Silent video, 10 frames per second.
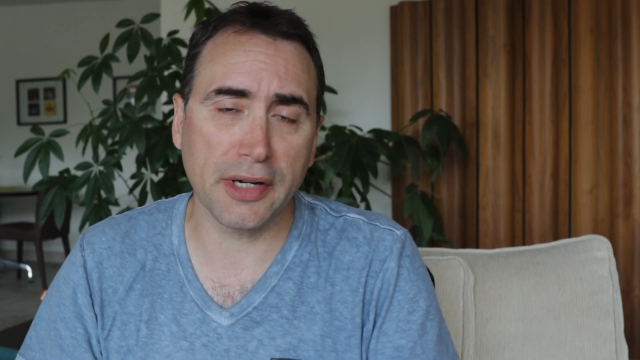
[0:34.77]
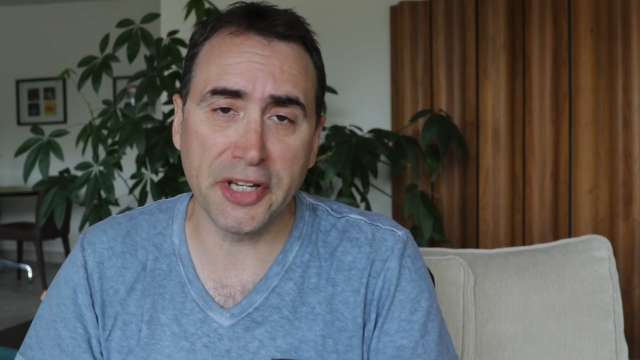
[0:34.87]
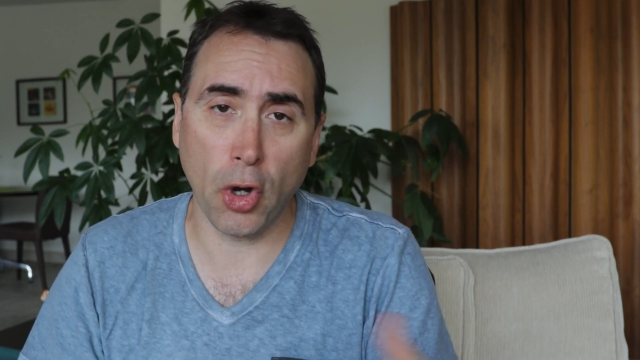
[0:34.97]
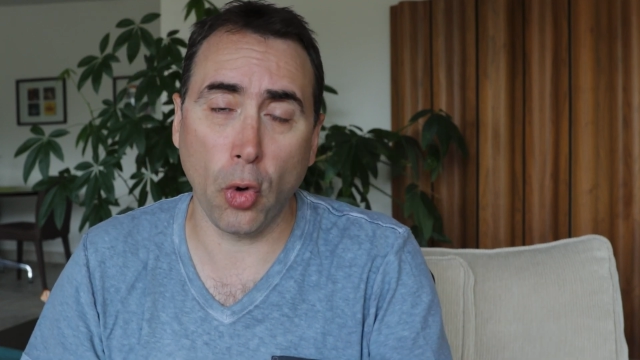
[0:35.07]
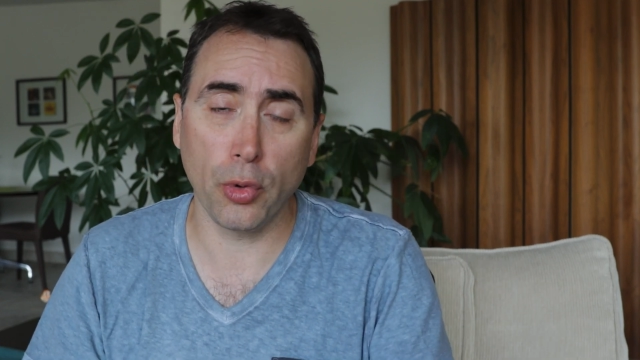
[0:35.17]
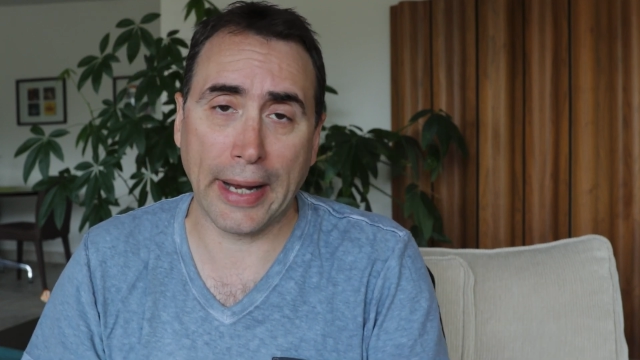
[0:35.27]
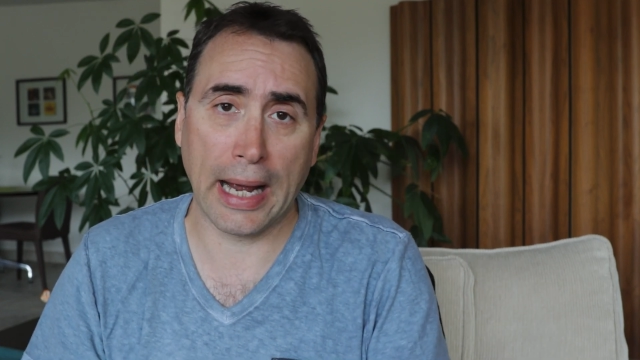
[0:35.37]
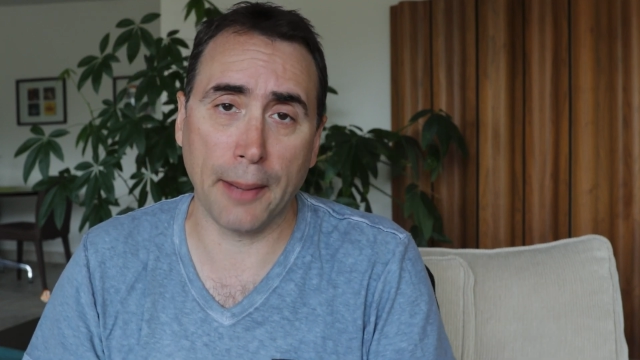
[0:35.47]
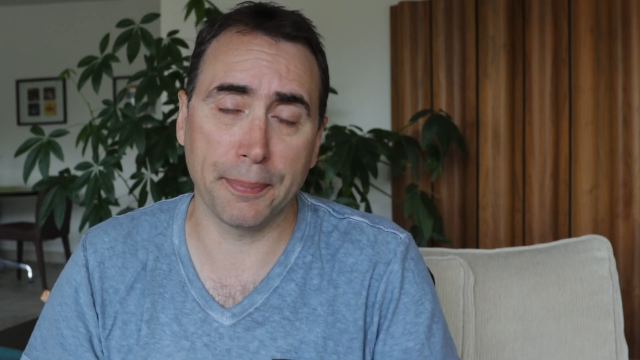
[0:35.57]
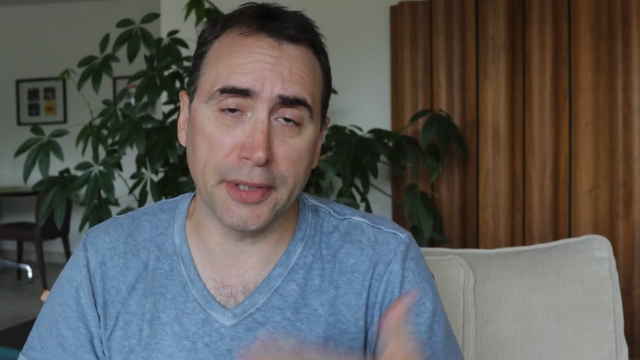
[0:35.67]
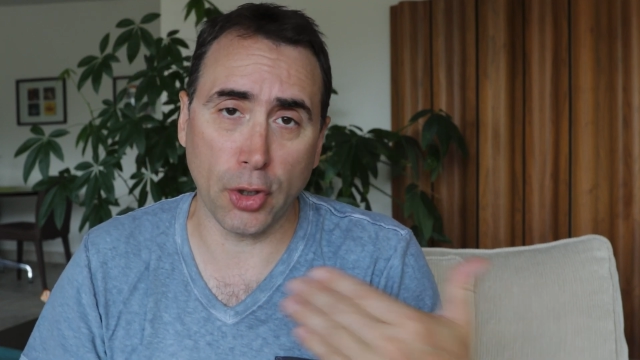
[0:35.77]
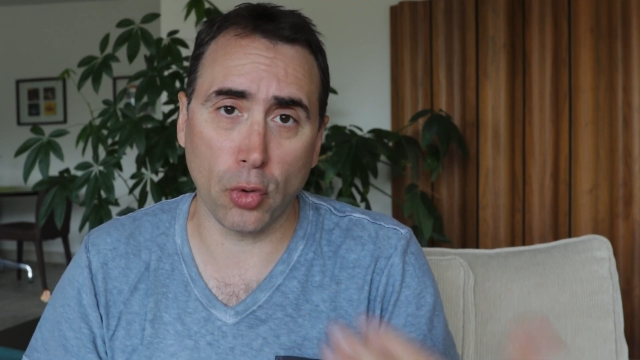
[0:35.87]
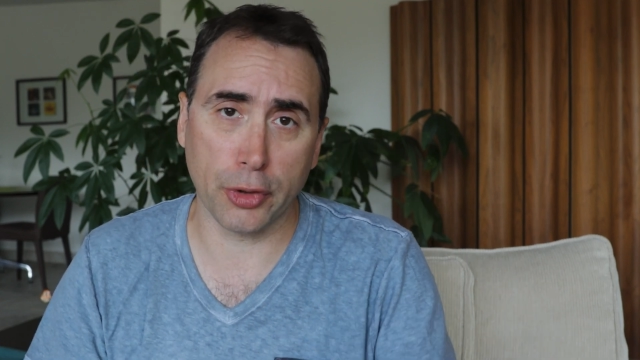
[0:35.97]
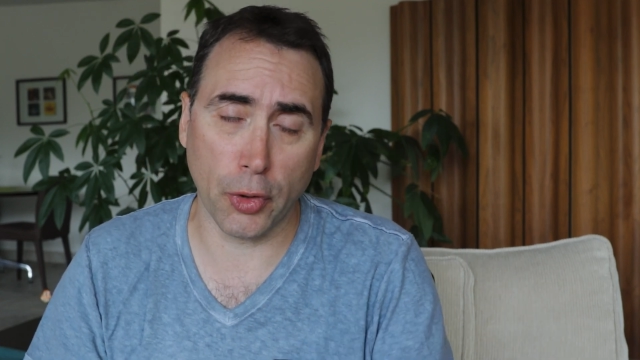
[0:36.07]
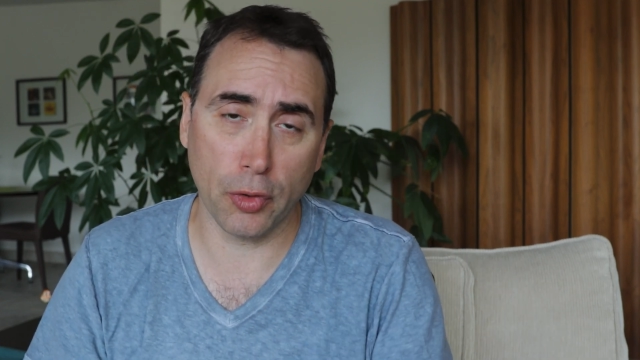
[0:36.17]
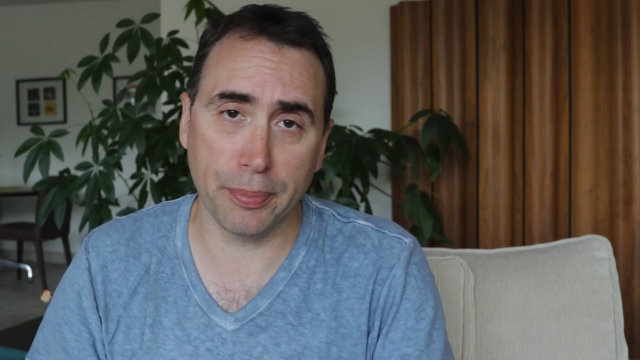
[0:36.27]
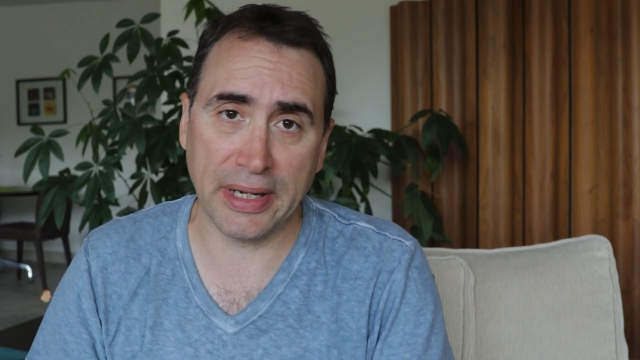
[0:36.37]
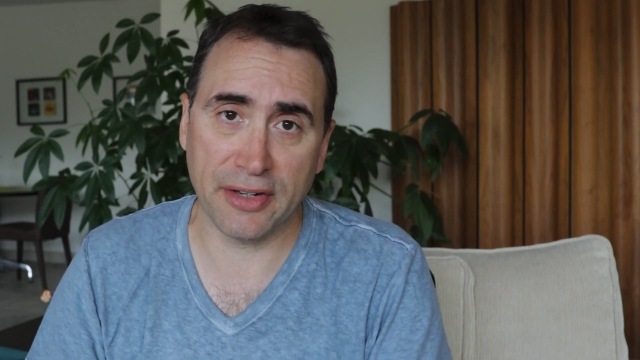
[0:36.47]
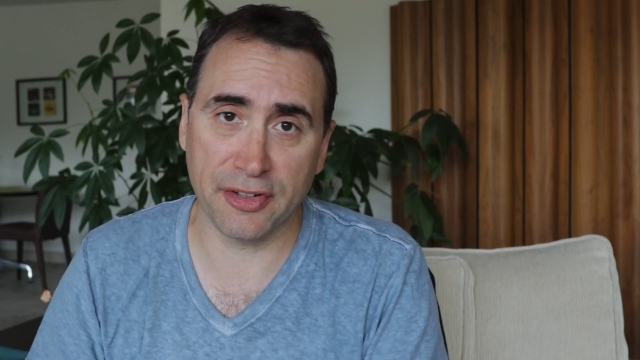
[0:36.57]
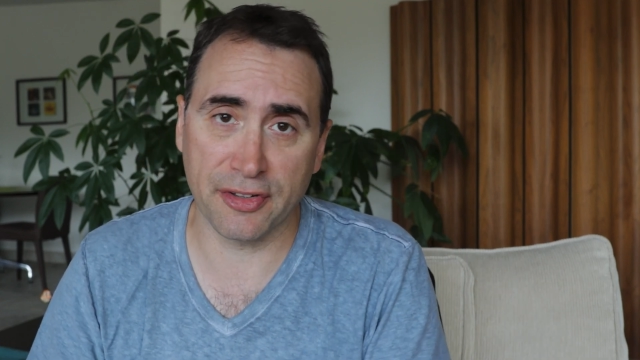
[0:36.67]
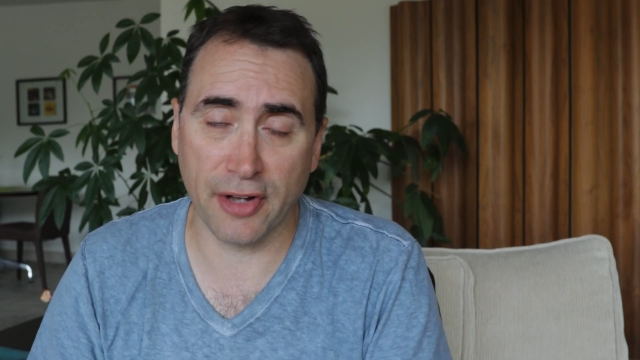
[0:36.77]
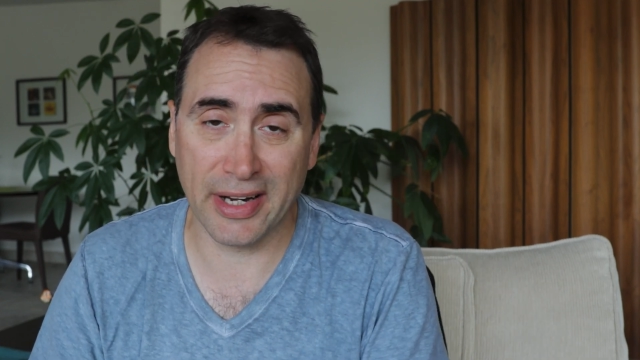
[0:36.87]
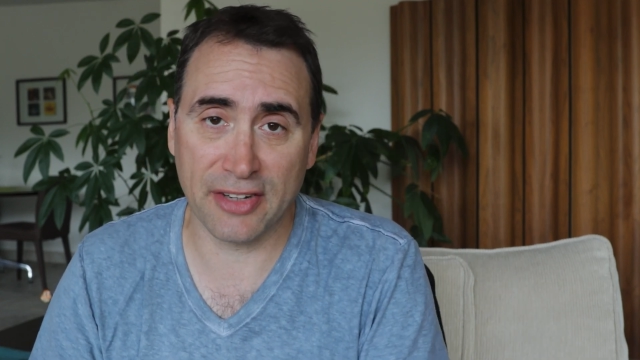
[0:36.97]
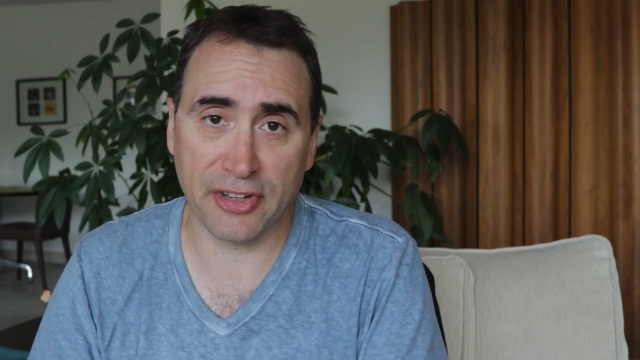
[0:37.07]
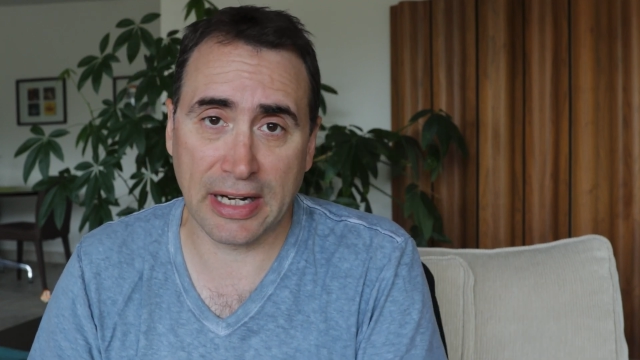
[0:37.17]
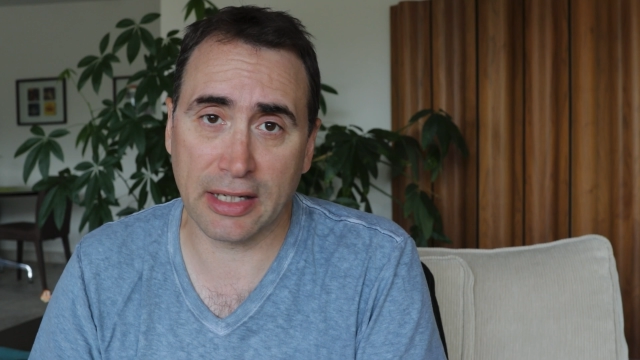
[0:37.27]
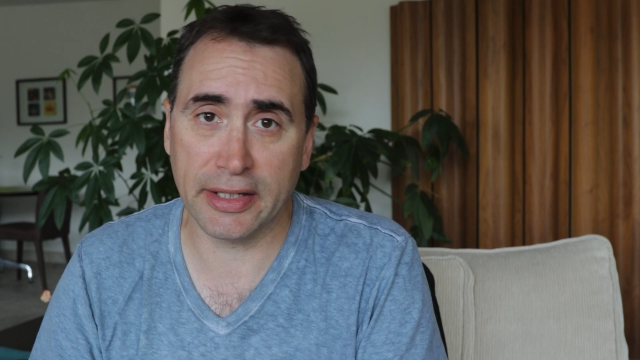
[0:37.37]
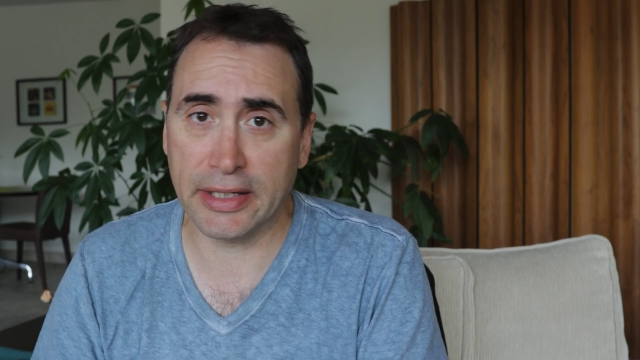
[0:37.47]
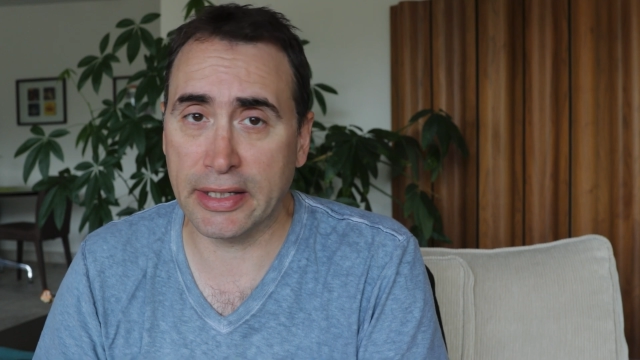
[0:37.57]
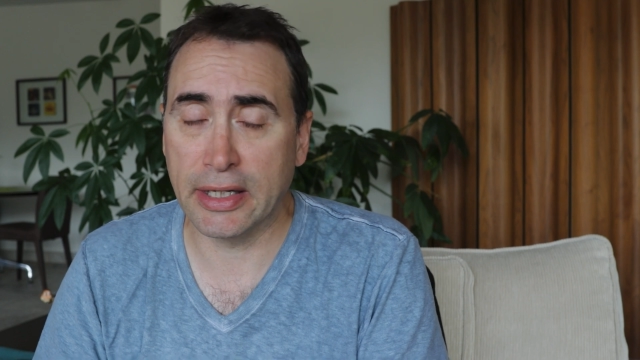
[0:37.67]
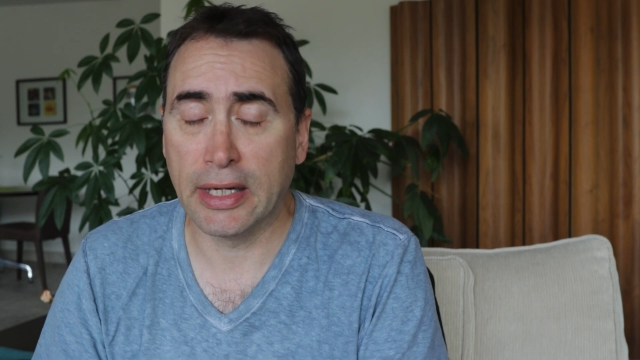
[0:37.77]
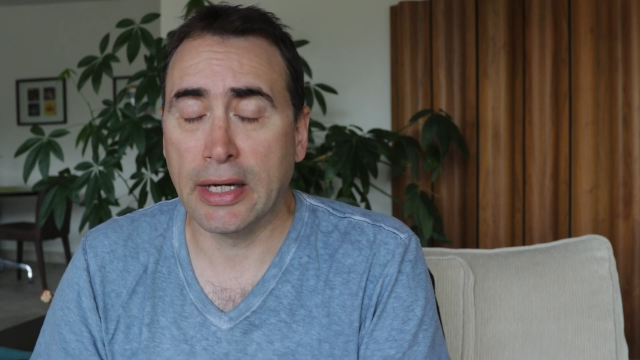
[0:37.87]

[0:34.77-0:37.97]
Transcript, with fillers: the old app, the old code base is not exactly